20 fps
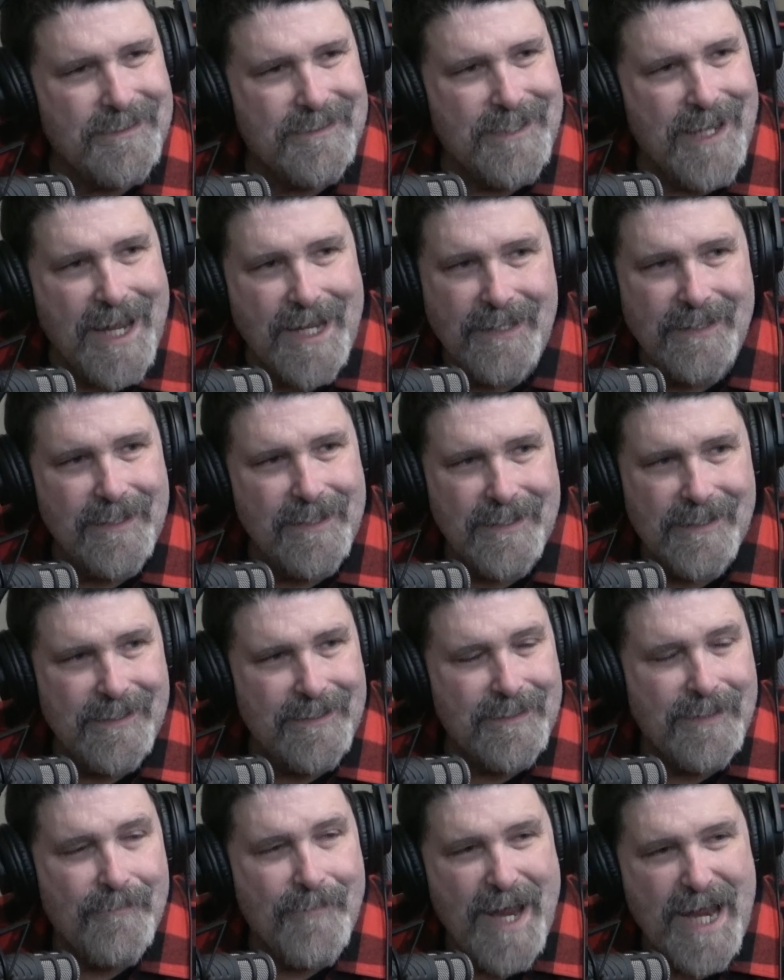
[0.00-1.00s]
take
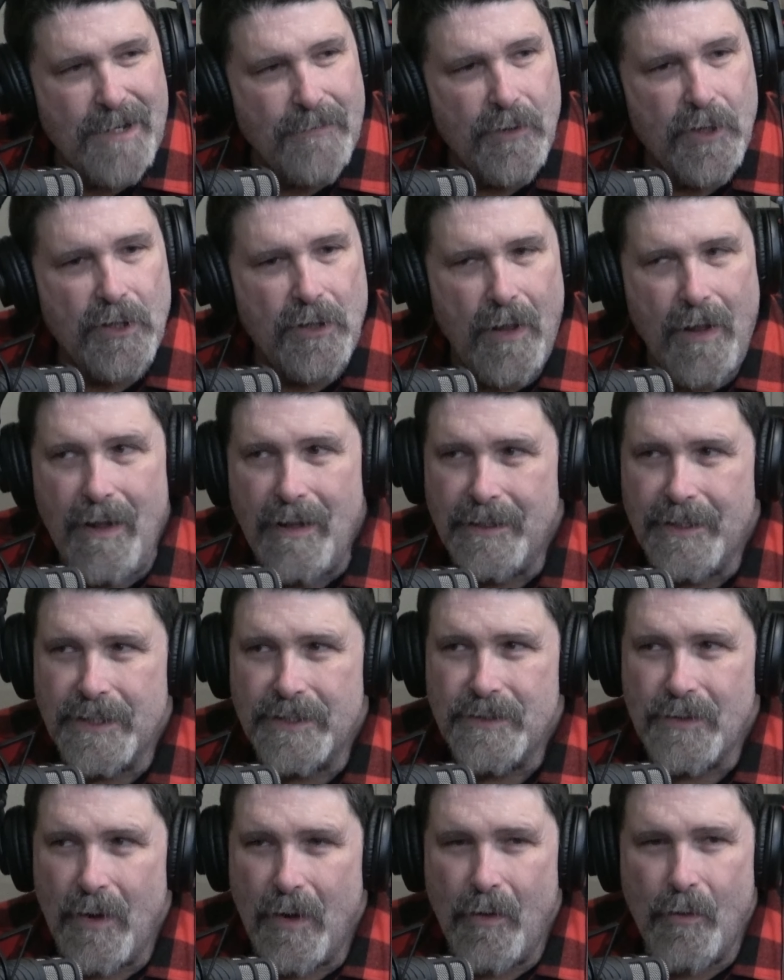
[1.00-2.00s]
the, the mandible claw
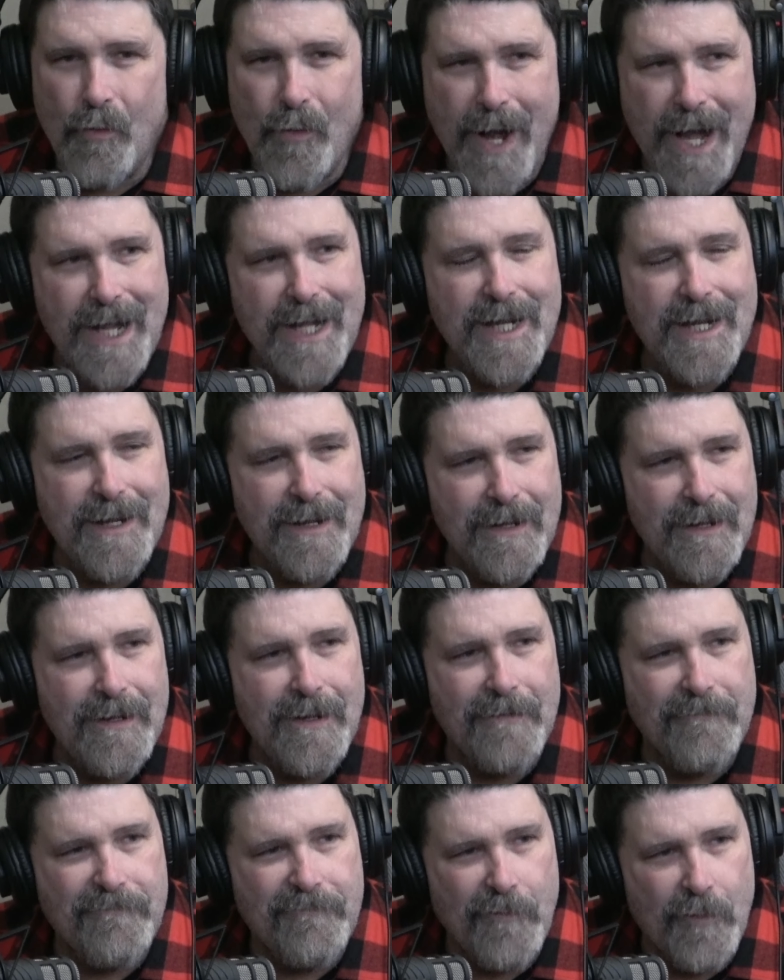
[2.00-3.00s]
that's already
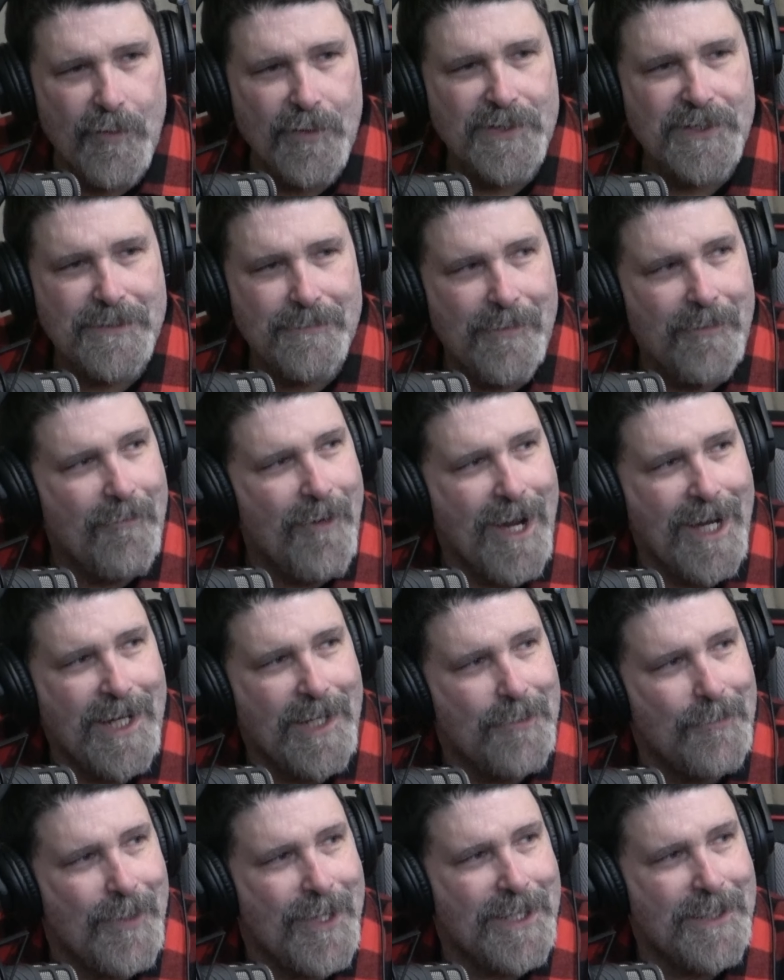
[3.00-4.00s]
a force to be
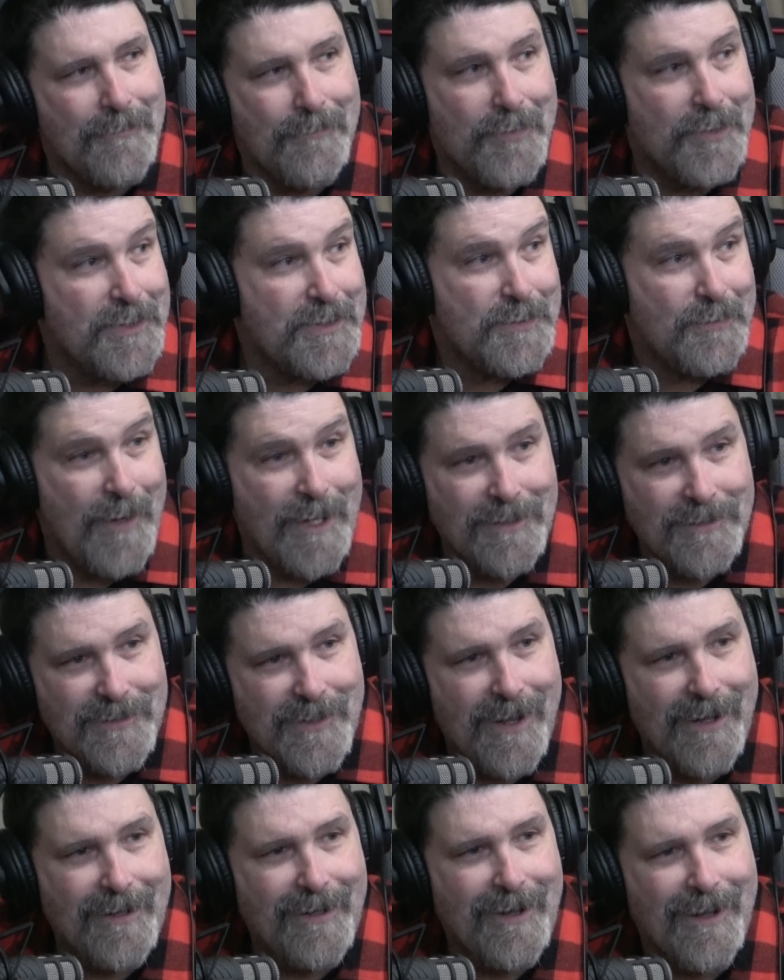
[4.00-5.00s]
reckoned with and put a sweat
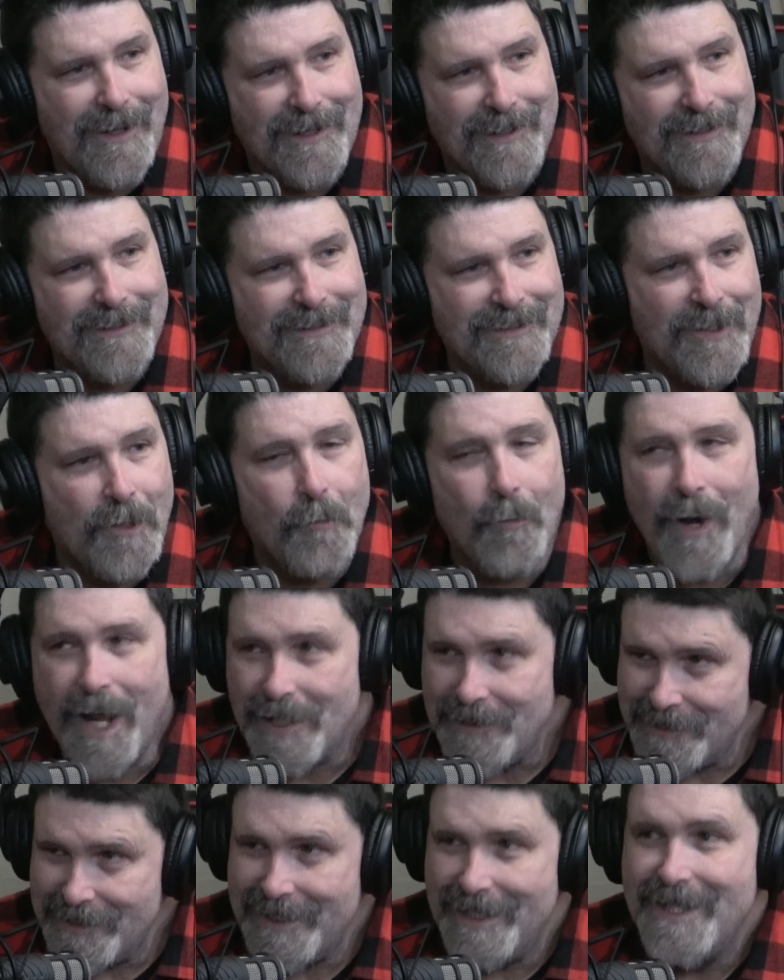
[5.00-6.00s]
sock on it. The
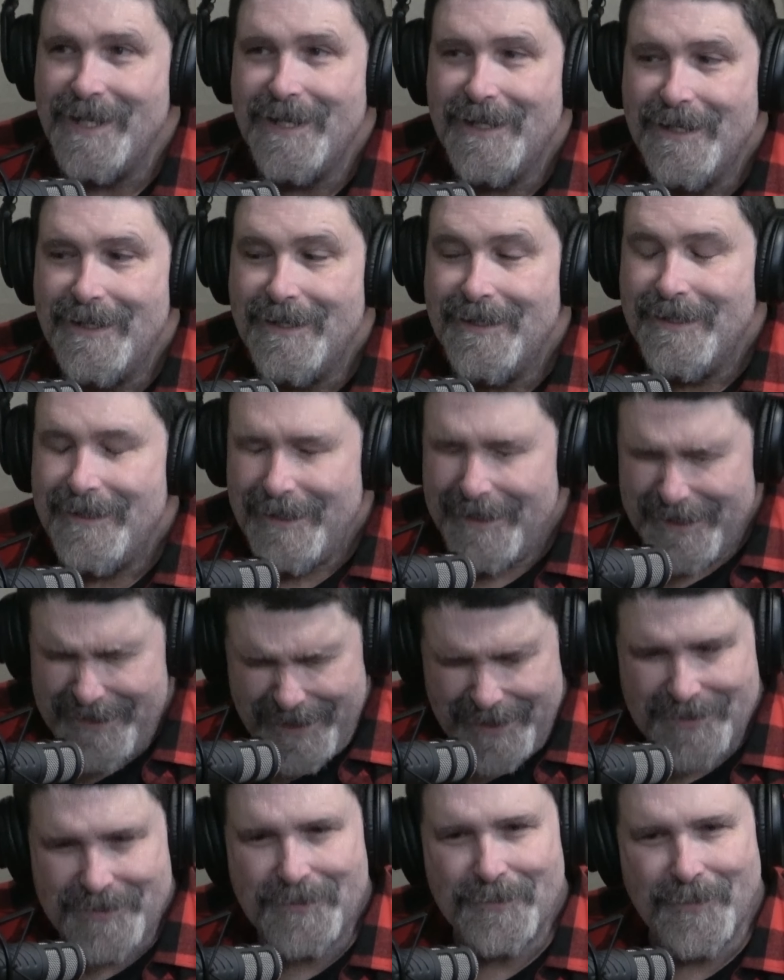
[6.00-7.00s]
rest is
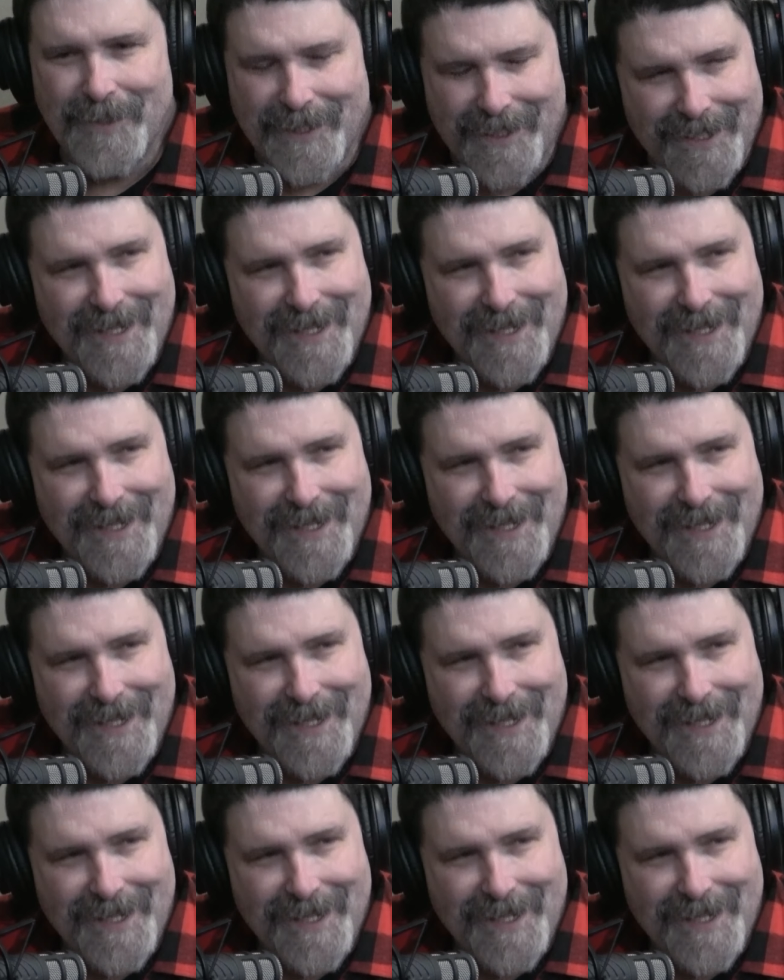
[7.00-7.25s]
history.